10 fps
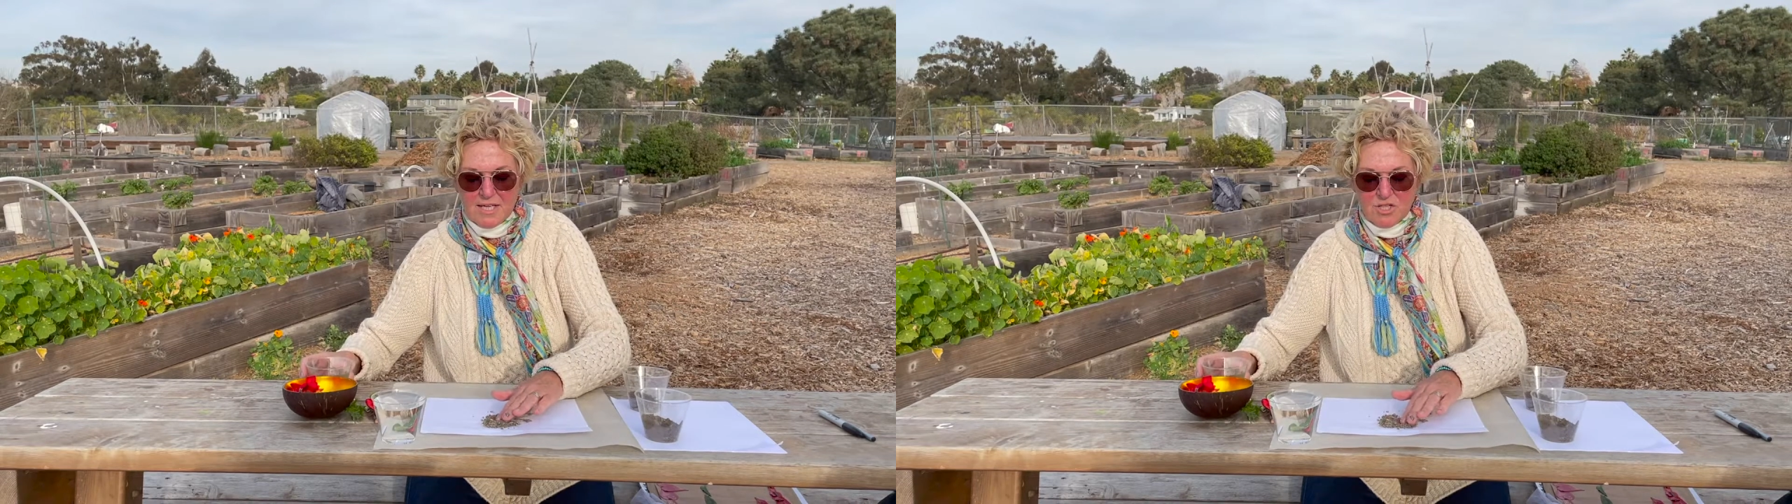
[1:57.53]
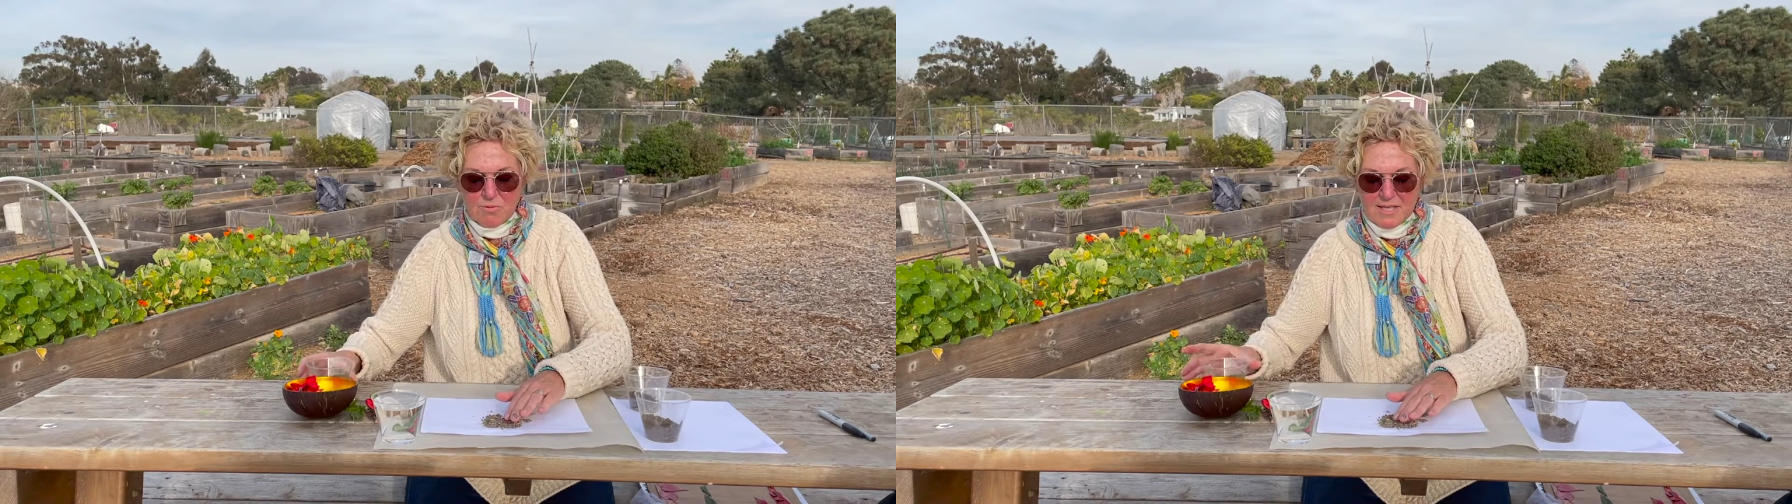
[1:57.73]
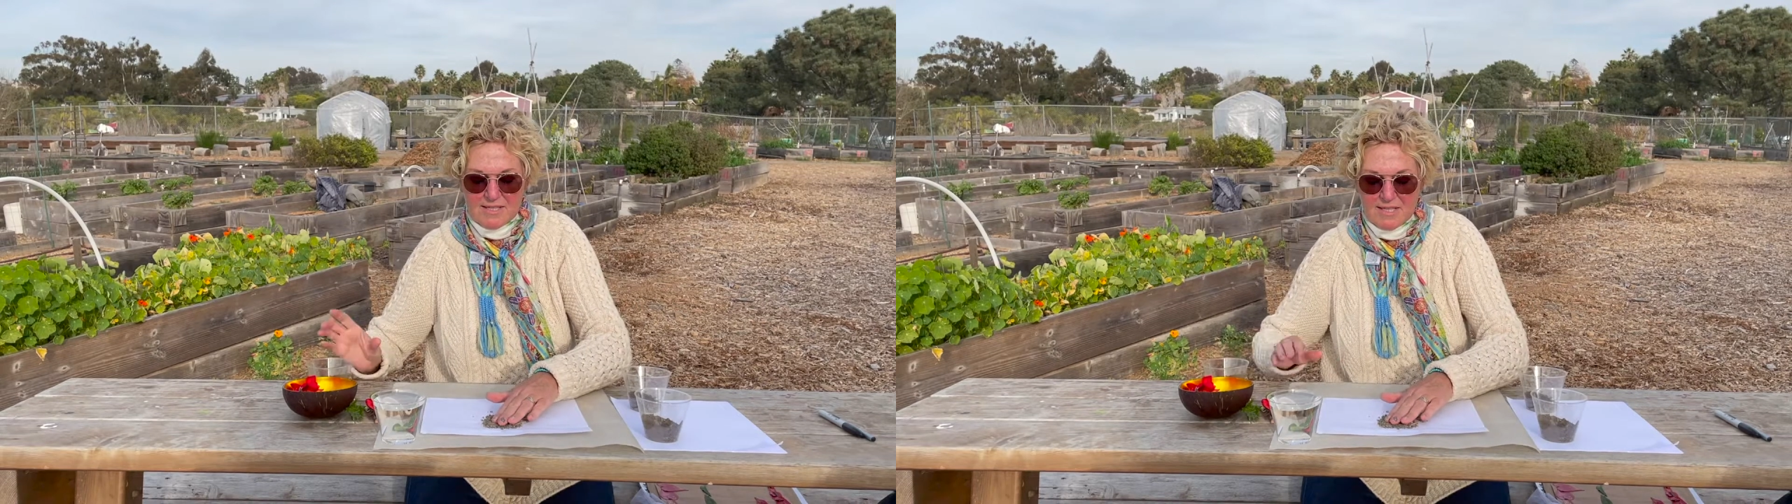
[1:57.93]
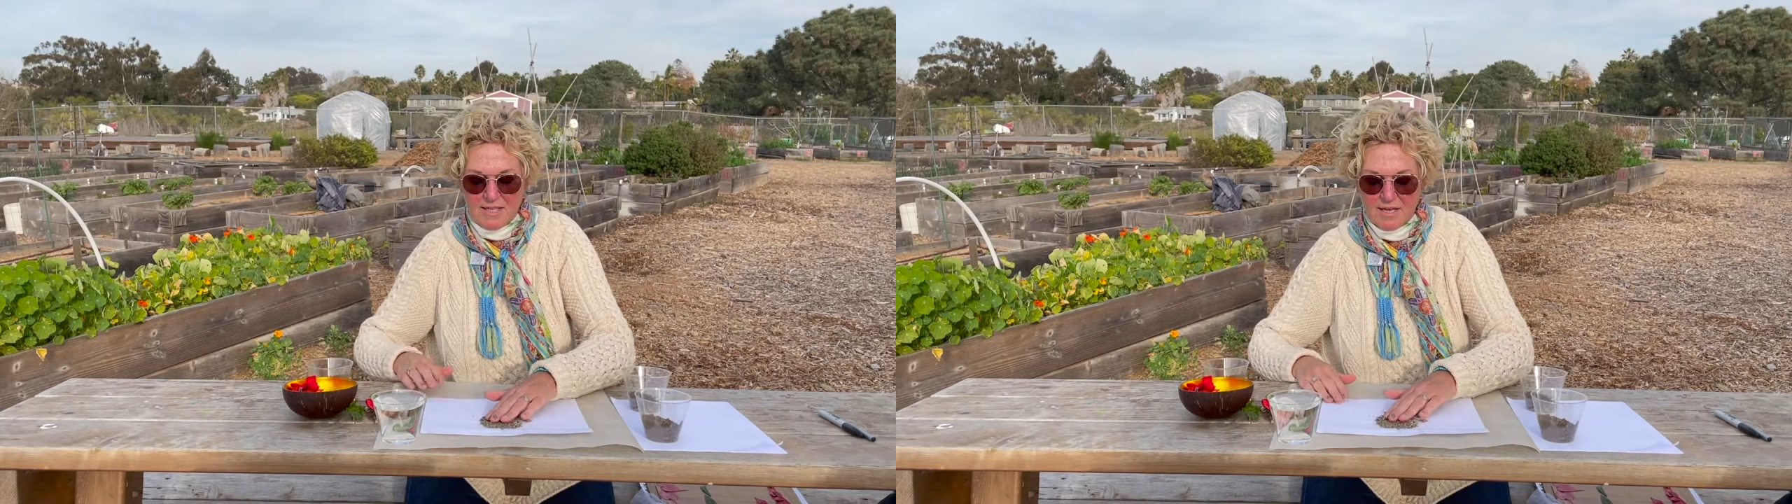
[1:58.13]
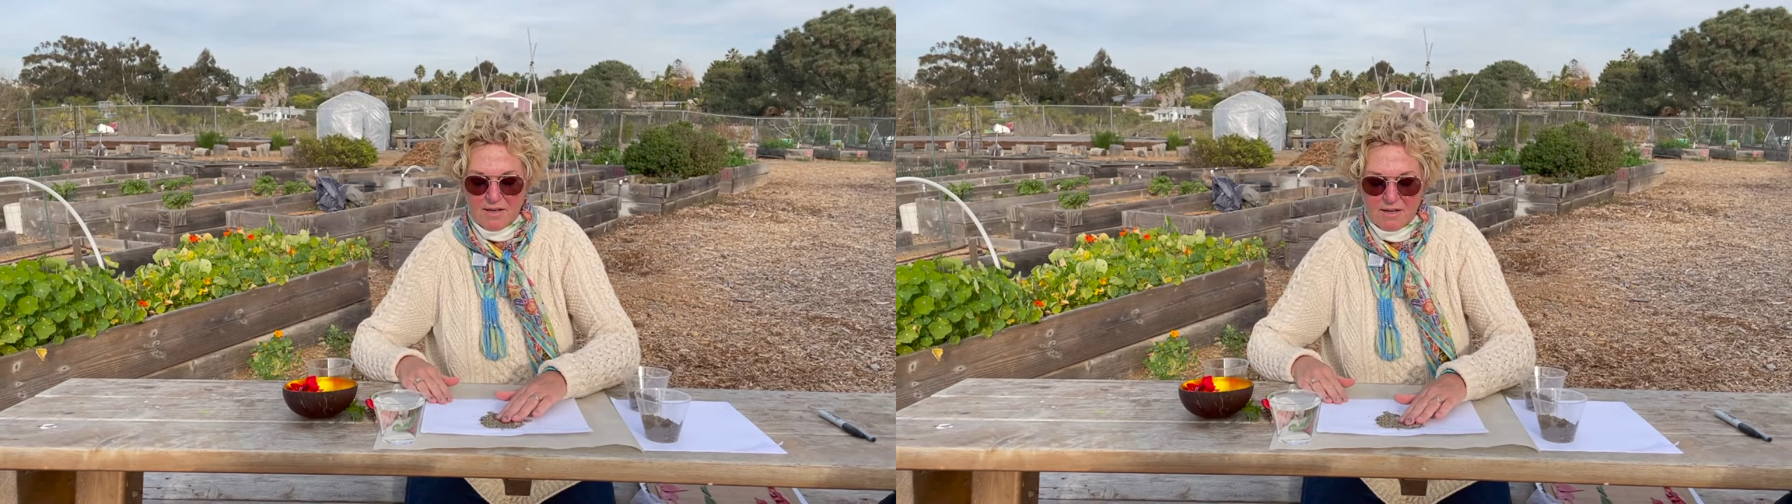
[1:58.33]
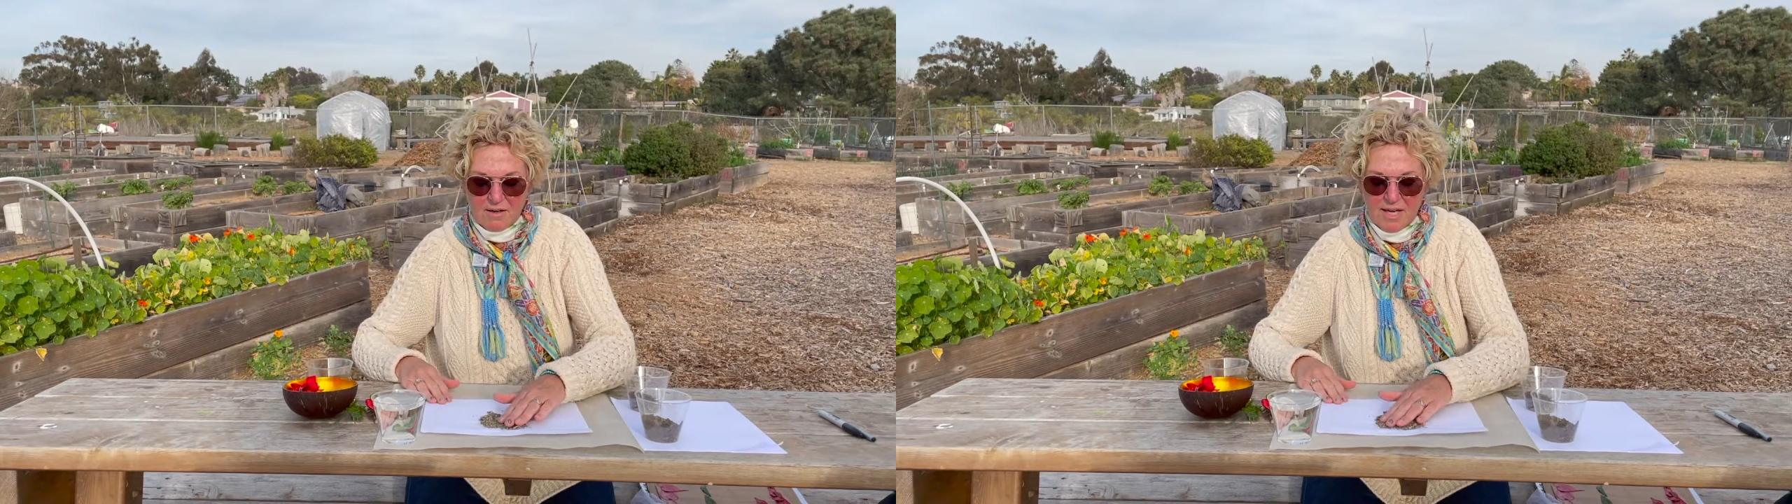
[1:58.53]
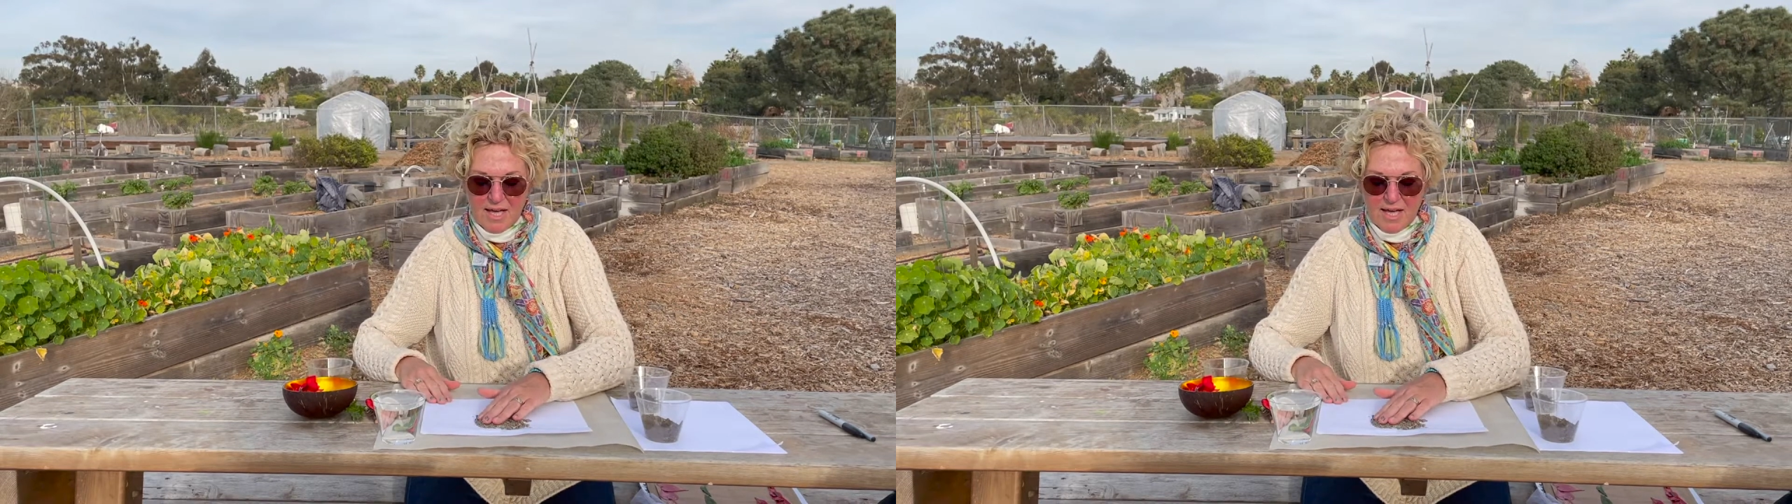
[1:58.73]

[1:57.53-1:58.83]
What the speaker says: twigs in there,